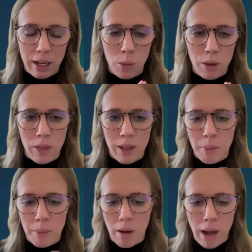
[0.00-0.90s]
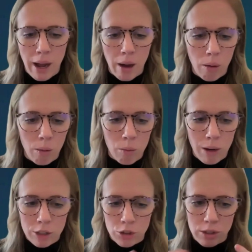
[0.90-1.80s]
You know, we think about how
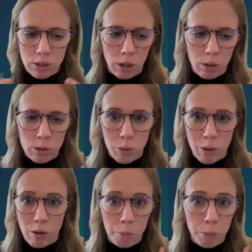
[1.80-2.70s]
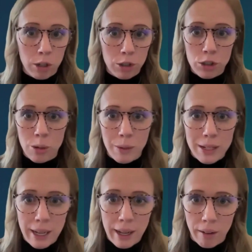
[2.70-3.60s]
restaurants closed. We were all pushed to
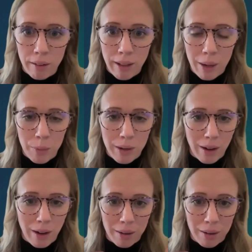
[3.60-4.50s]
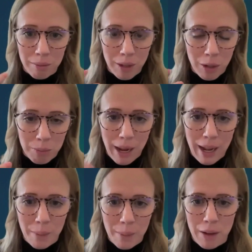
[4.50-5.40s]
retail, and we are, you know,
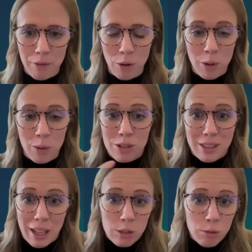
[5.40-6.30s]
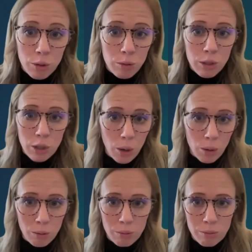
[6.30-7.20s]
buying up that food. There was just less food to
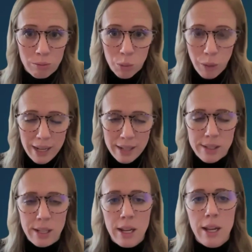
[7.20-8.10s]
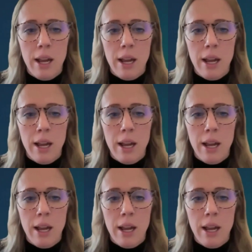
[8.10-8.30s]
go to waste.